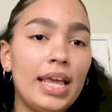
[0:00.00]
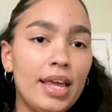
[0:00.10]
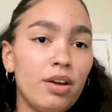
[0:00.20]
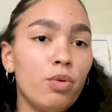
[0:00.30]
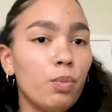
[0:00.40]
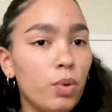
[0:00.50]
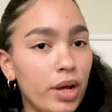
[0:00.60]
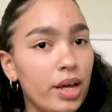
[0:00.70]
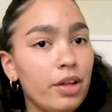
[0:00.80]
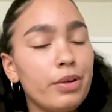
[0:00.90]
in
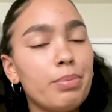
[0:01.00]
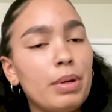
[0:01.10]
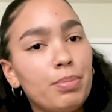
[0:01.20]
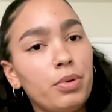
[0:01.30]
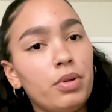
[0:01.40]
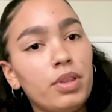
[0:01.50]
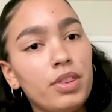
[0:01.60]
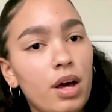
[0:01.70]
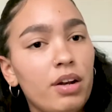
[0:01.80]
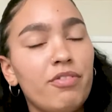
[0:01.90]
what other people
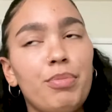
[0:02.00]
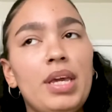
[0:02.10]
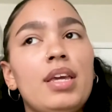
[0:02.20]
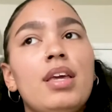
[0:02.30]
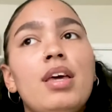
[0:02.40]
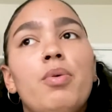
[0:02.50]
thought of me,